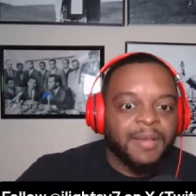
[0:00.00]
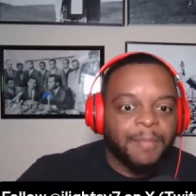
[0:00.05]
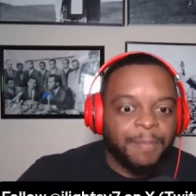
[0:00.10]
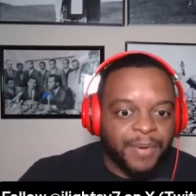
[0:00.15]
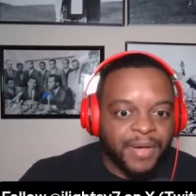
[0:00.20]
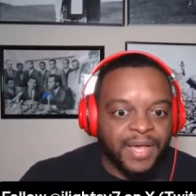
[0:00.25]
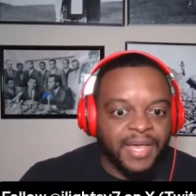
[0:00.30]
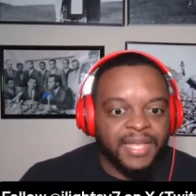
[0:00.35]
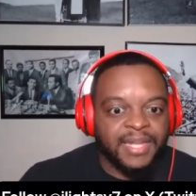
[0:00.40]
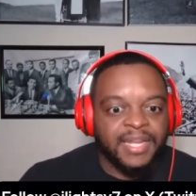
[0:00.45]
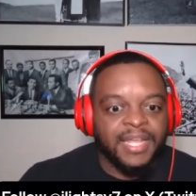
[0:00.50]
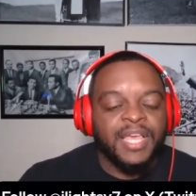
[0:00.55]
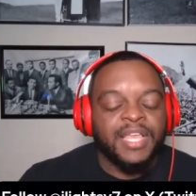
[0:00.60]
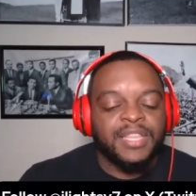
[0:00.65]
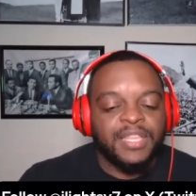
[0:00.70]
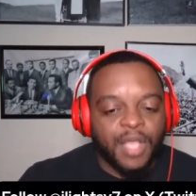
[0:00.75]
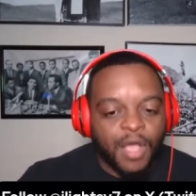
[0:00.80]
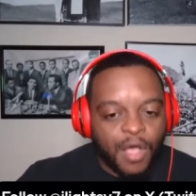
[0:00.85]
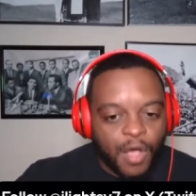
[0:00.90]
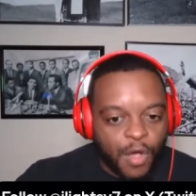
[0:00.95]
But
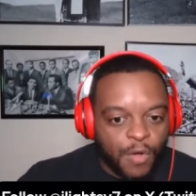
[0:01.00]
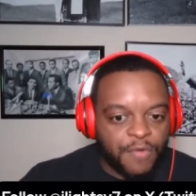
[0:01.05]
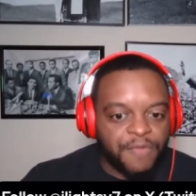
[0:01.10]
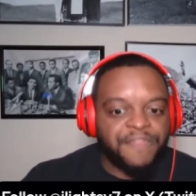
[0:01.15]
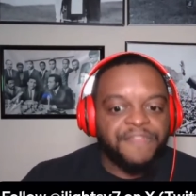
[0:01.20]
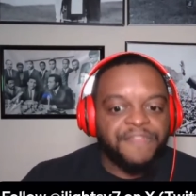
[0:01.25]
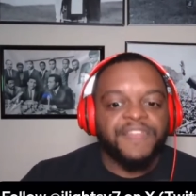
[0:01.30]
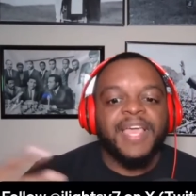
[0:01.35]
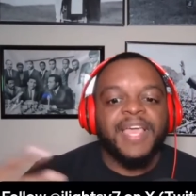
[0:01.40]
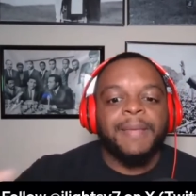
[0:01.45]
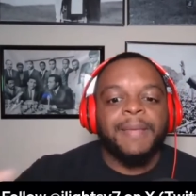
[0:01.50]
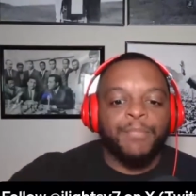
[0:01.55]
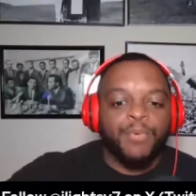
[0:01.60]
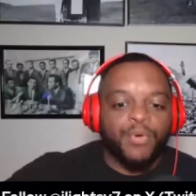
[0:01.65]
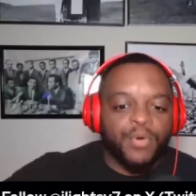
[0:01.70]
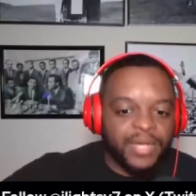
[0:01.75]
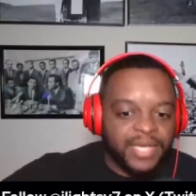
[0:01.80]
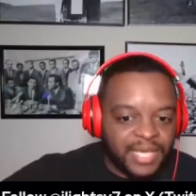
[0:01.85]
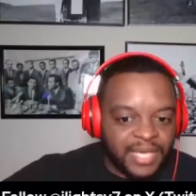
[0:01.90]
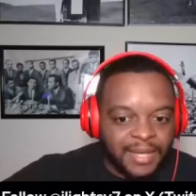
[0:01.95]
the whole
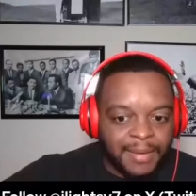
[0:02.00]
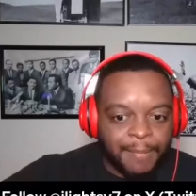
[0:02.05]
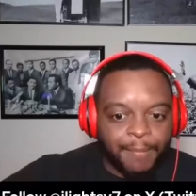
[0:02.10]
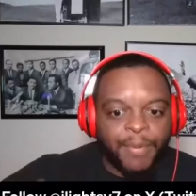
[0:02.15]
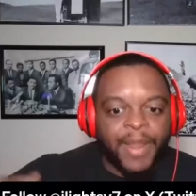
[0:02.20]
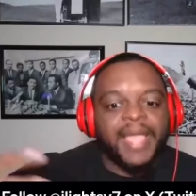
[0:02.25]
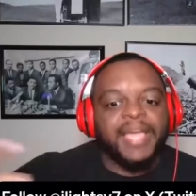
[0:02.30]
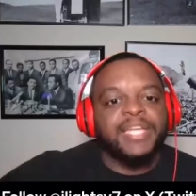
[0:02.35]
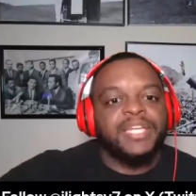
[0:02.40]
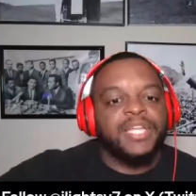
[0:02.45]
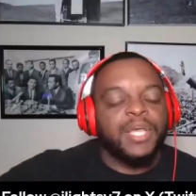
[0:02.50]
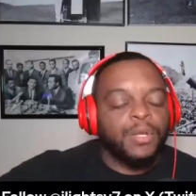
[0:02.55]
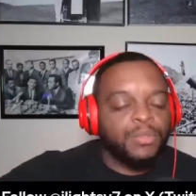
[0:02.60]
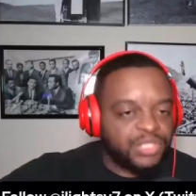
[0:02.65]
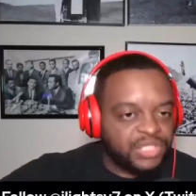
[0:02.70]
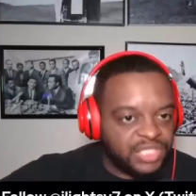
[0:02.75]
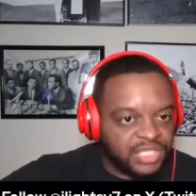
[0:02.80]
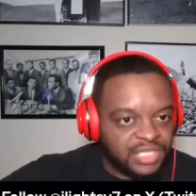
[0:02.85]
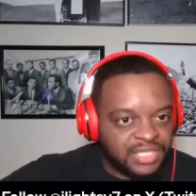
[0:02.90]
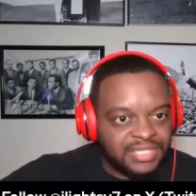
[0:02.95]
flamboyant,
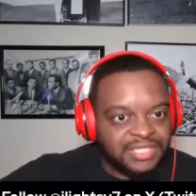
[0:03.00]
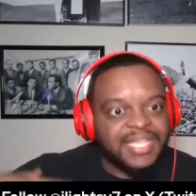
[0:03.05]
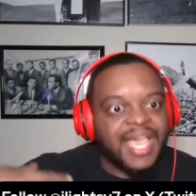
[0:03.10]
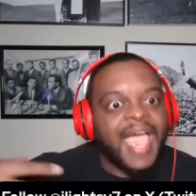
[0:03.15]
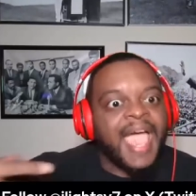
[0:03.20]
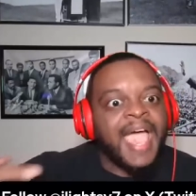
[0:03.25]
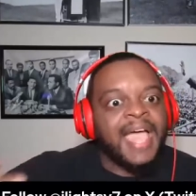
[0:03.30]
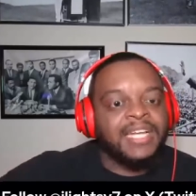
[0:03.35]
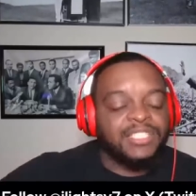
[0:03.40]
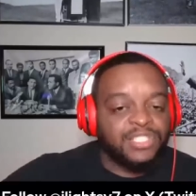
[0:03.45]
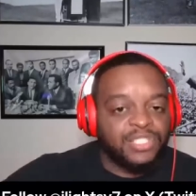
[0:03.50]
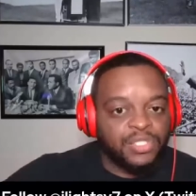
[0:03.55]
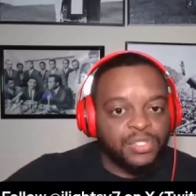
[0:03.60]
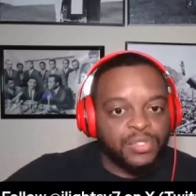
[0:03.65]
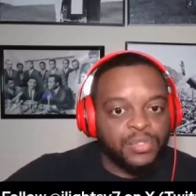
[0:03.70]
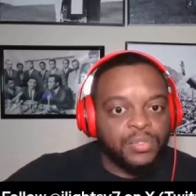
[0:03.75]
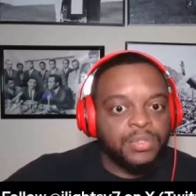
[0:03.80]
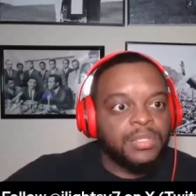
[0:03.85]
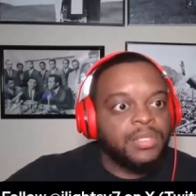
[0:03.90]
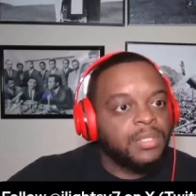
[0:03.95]
braggadocious
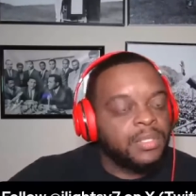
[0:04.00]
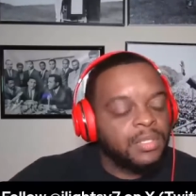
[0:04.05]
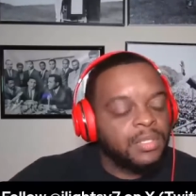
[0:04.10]
attitude,